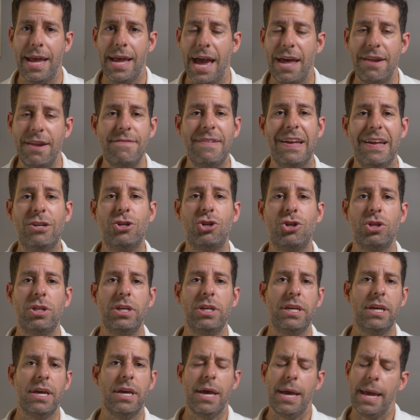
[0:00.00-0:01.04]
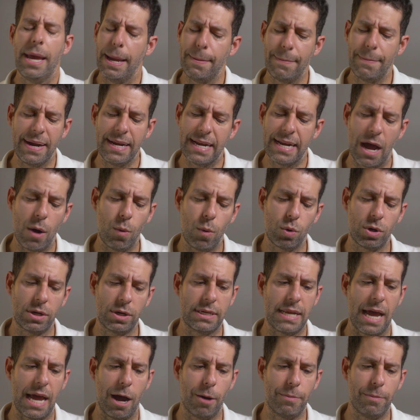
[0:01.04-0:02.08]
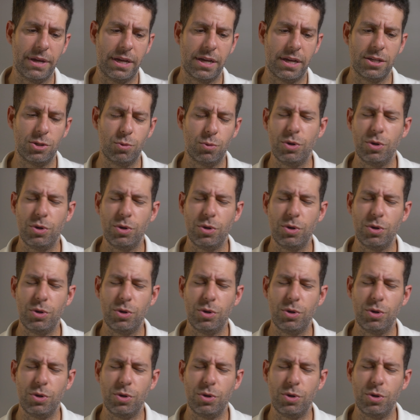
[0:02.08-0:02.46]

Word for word: And eventually, it might not work now because